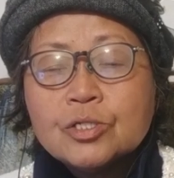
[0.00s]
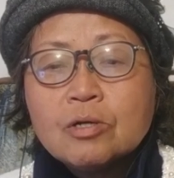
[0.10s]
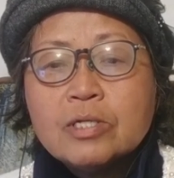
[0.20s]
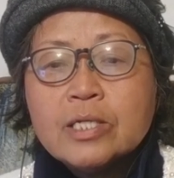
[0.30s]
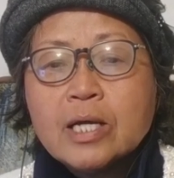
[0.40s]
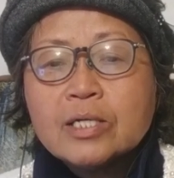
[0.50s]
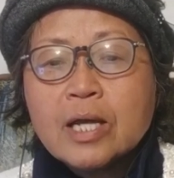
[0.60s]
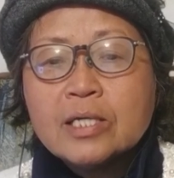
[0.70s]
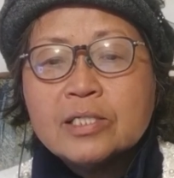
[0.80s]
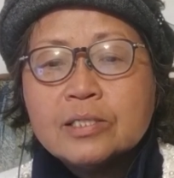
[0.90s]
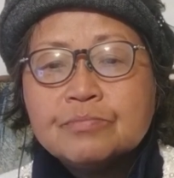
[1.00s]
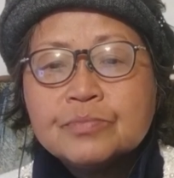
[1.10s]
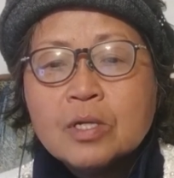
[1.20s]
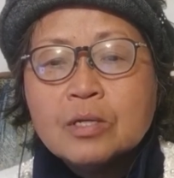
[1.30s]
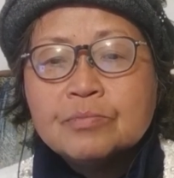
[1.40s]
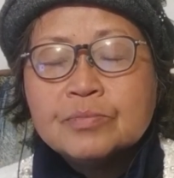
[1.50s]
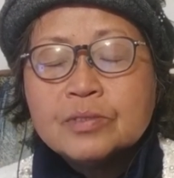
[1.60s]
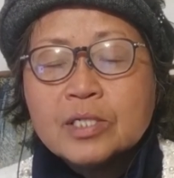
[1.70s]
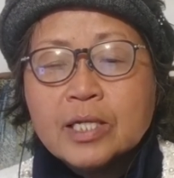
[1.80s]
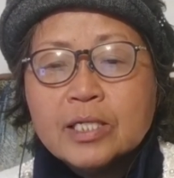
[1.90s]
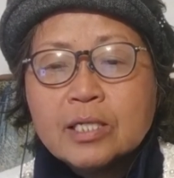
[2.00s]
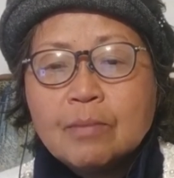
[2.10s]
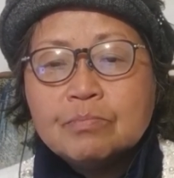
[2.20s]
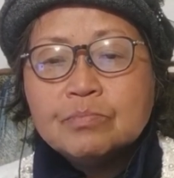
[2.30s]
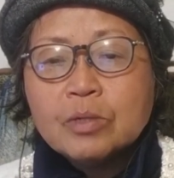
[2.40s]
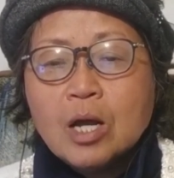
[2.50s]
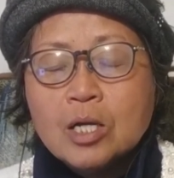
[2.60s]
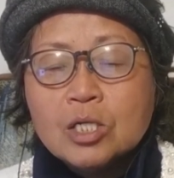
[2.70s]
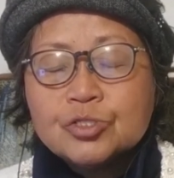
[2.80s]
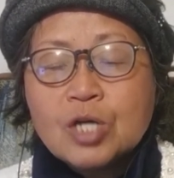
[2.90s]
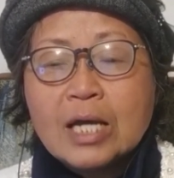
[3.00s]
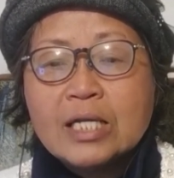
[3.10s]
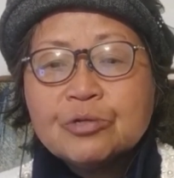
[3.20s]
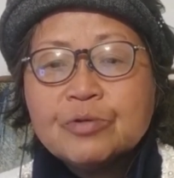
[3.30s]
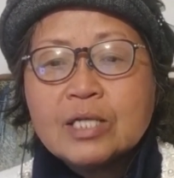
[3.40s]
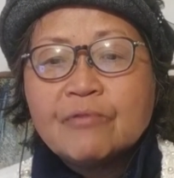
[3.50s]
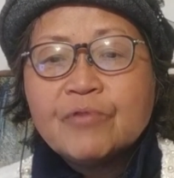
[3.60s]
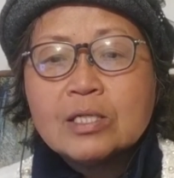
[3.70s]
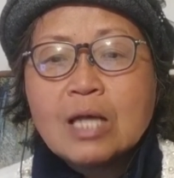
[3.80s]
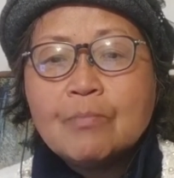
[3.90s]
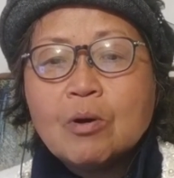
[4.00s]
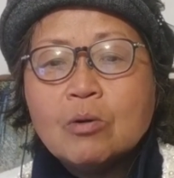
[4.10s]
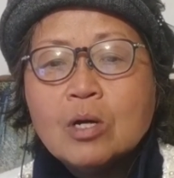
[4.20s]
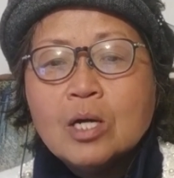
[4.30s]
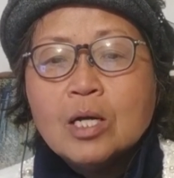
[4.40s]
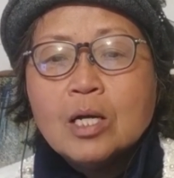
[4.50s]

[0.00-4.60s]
So here you can see some Chinese greeting. For example,